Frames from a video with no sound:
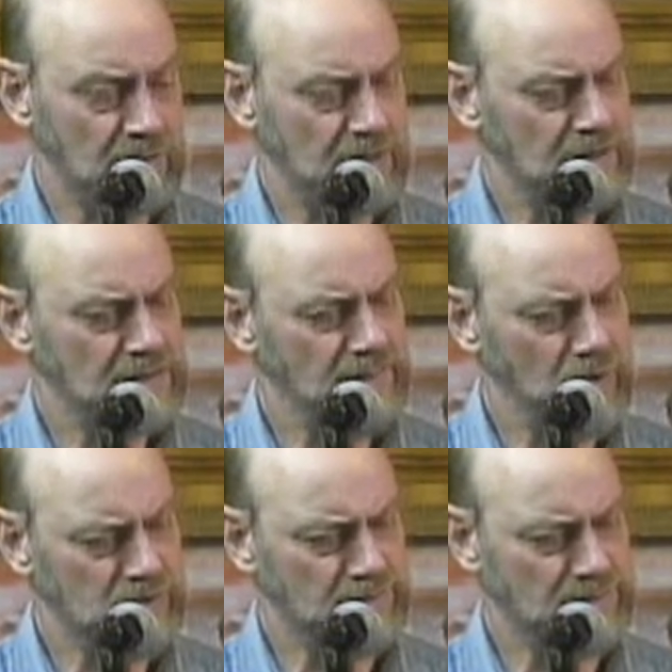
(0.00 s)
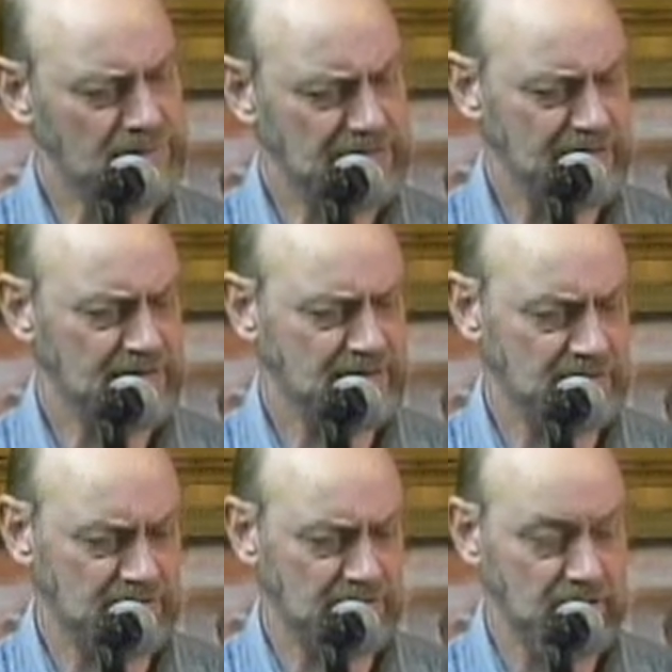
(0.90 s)
in the multiple
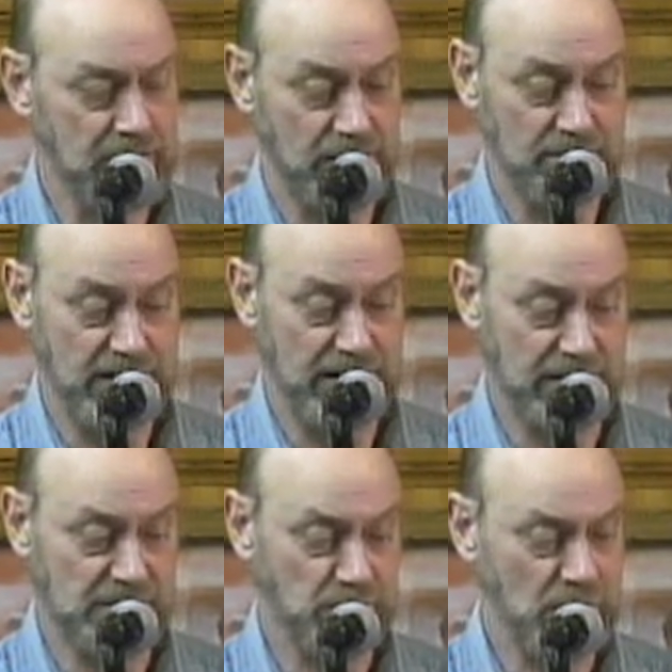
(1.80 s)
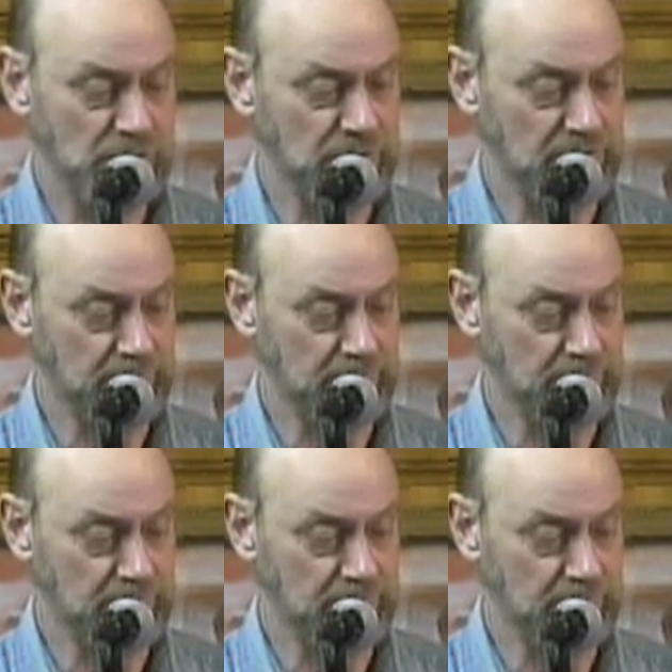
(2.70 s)
senses of that expression.